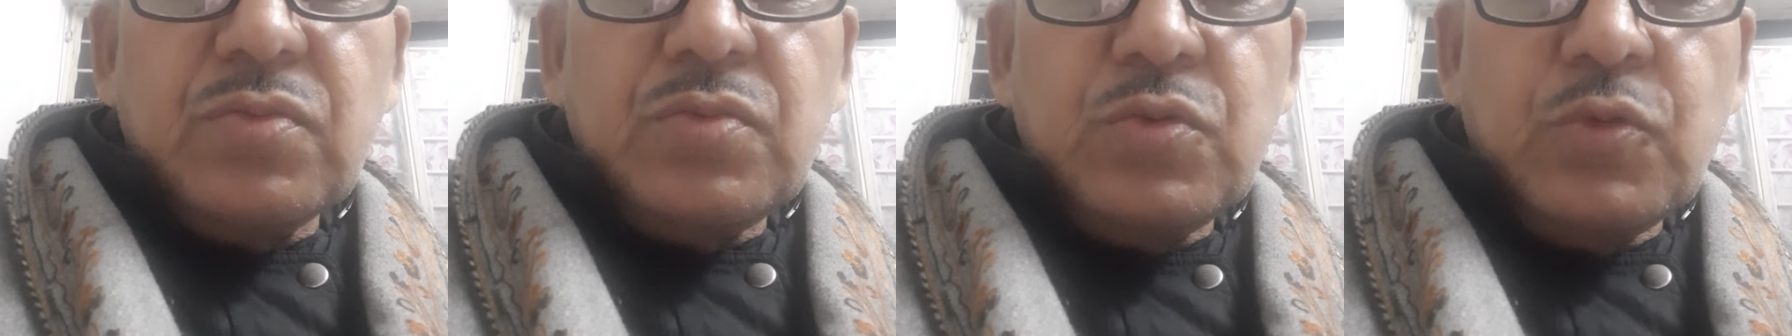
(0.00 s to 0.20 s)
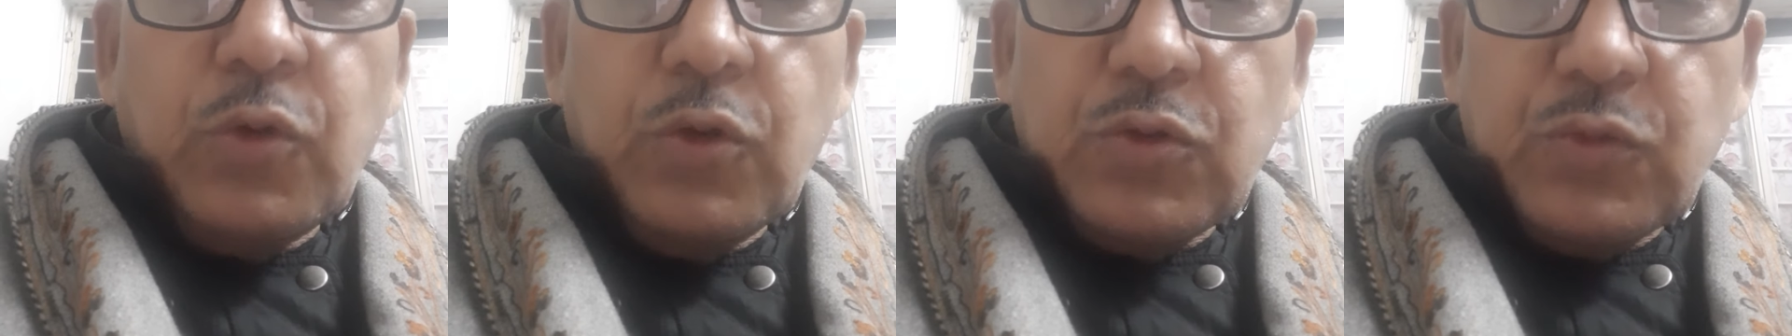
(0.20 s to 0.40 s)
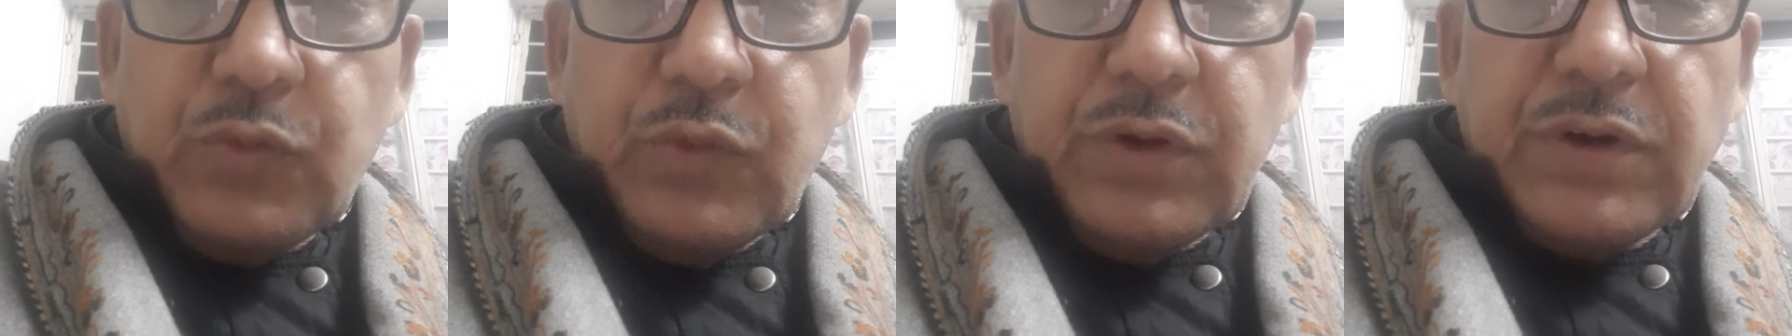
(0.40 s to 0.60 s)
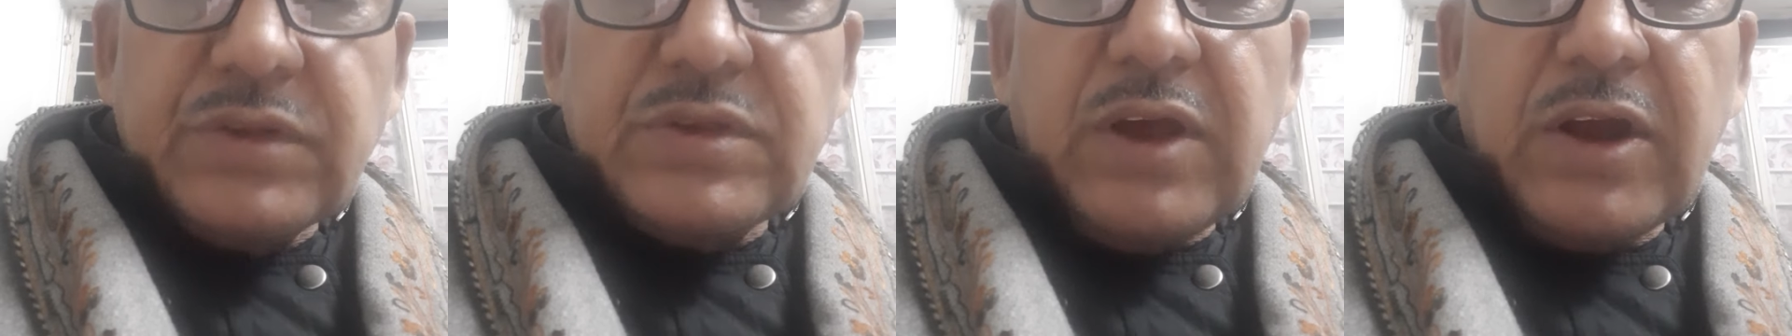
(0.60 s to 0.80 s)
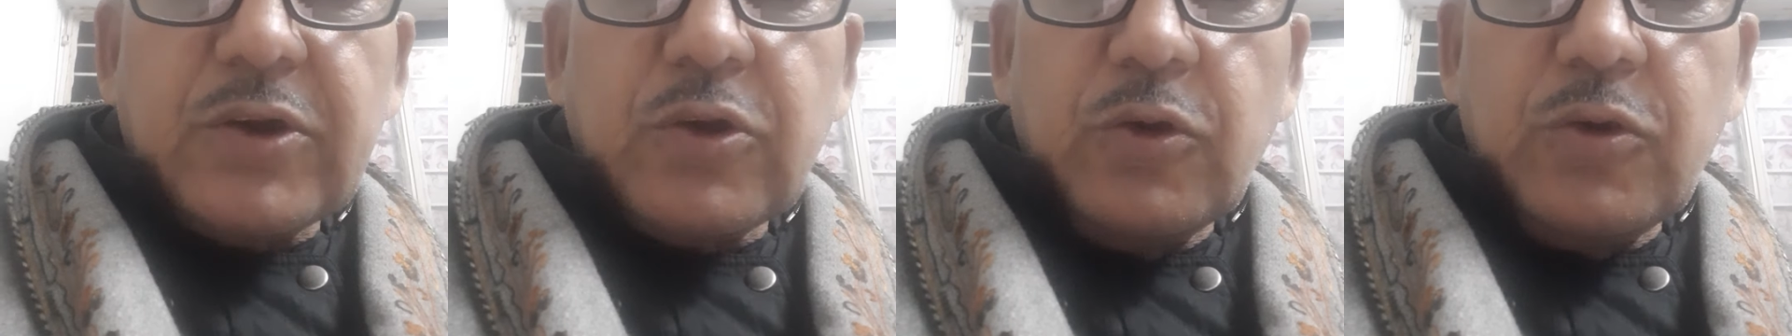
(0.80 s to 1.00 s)
those words
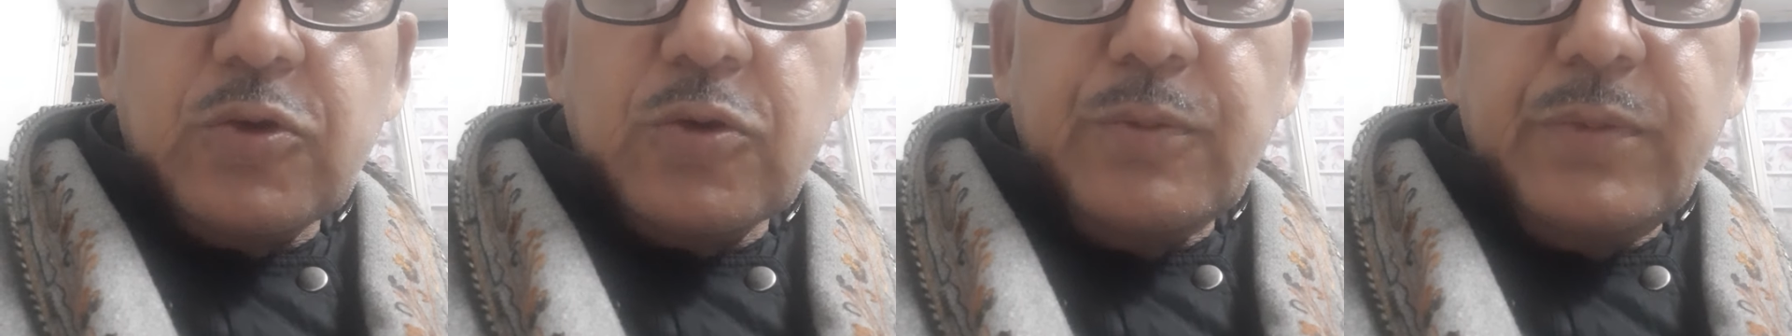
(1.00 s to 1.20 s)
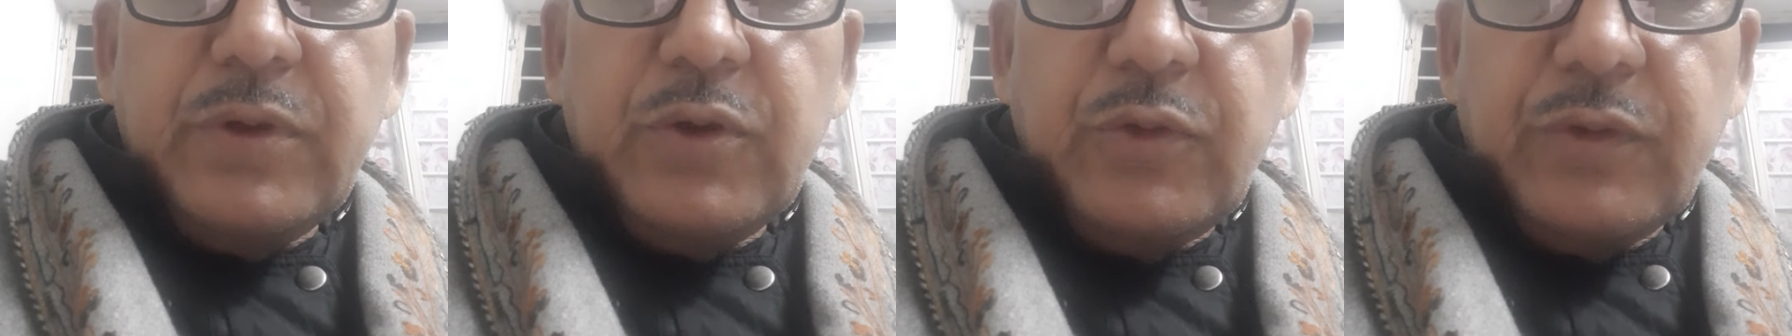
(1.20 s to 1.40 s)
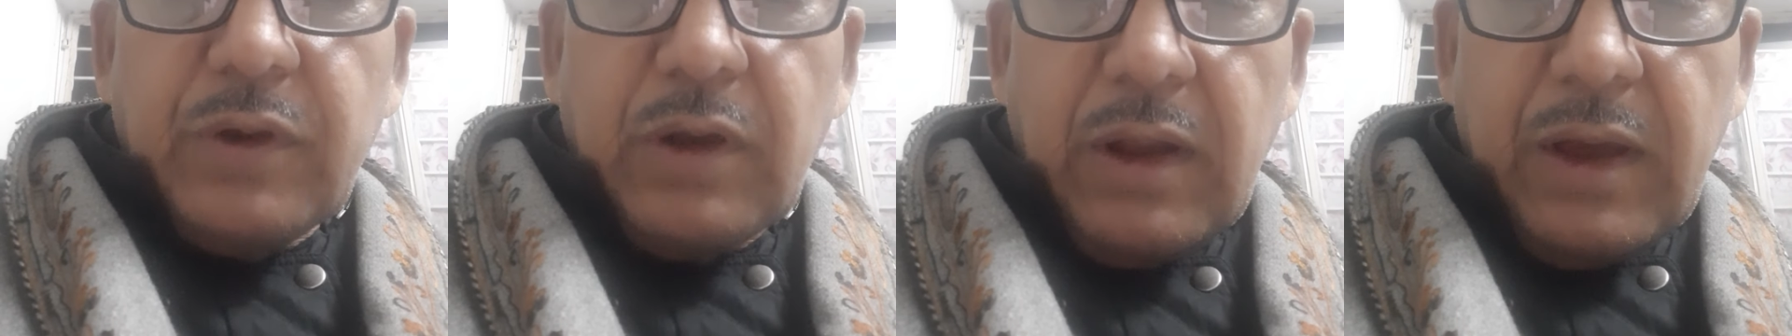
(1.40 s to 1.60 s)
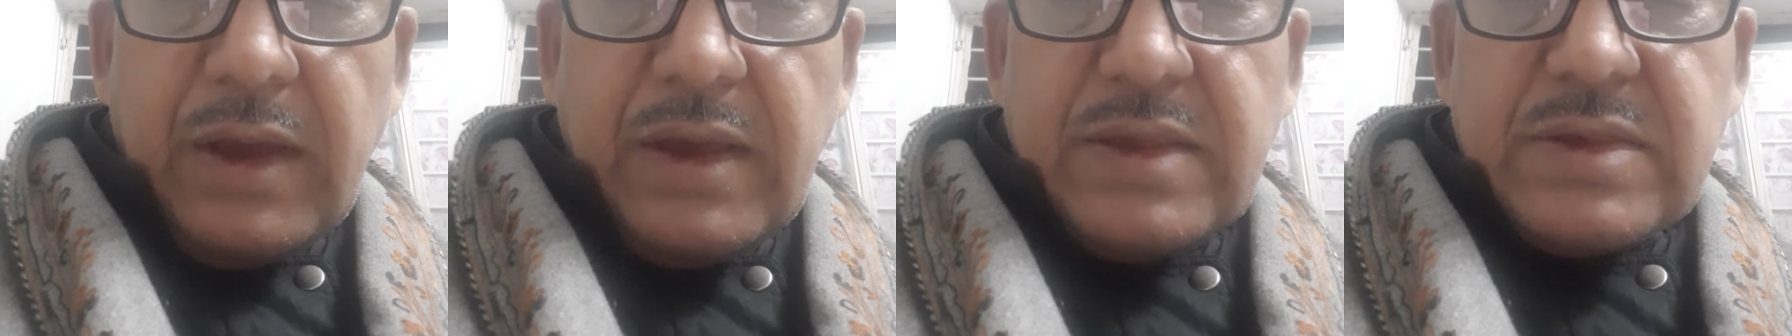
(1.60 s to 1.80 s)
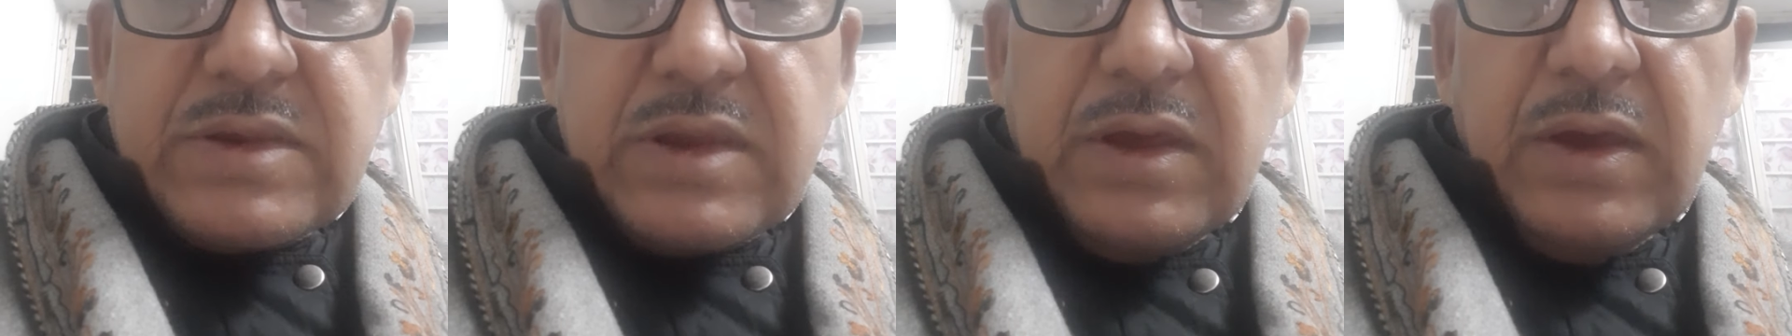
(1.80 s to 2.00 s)
are going to be
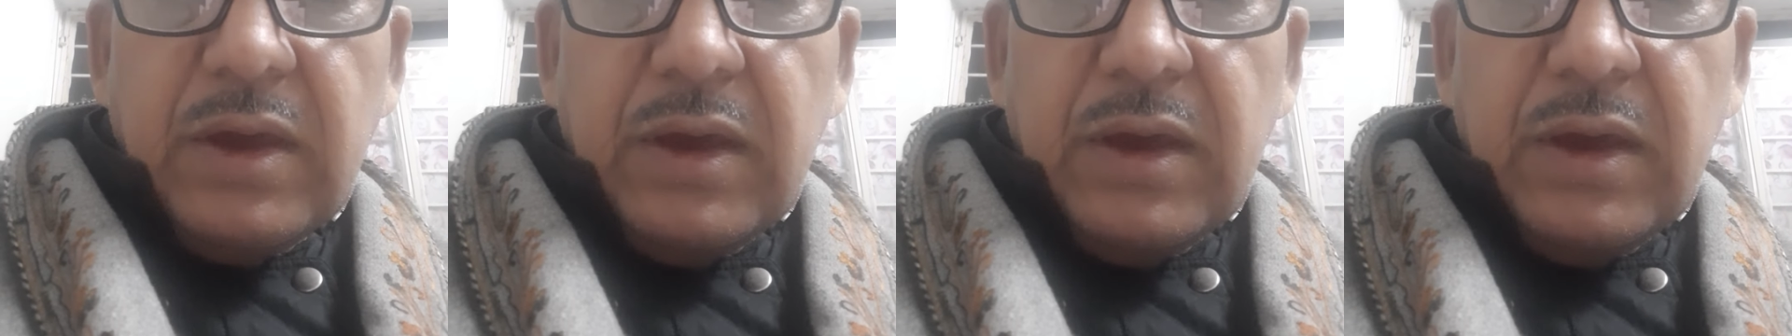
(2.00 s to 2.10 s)
utilized